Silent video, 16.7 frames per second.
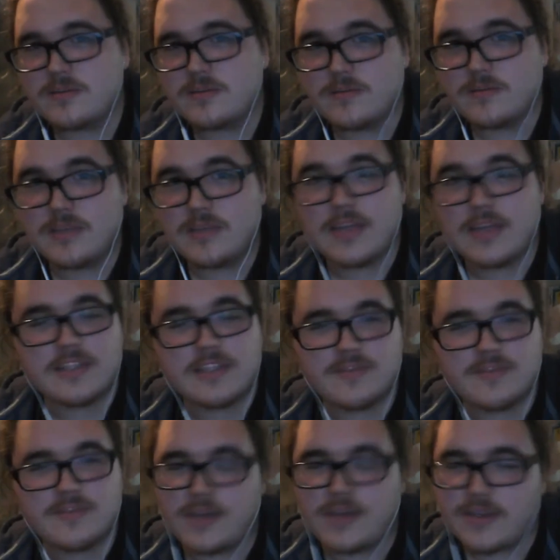yeah,
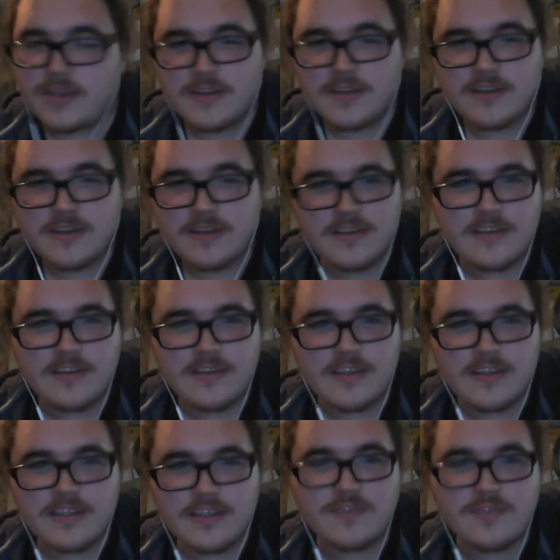that's fine.
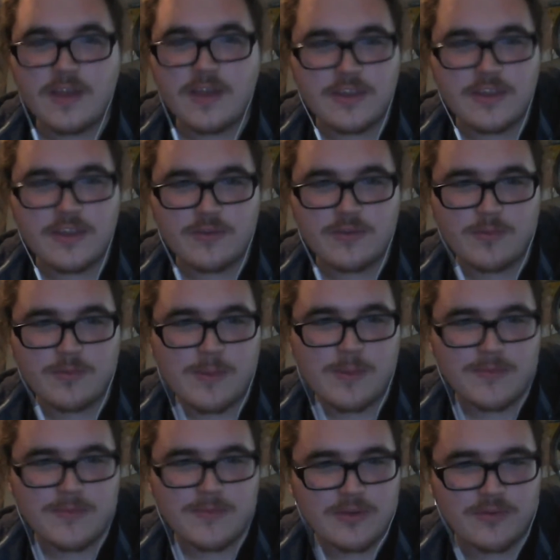It's fine that
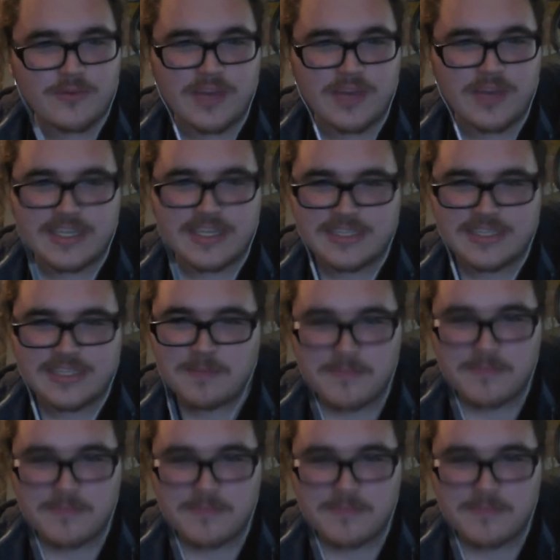you forget his name.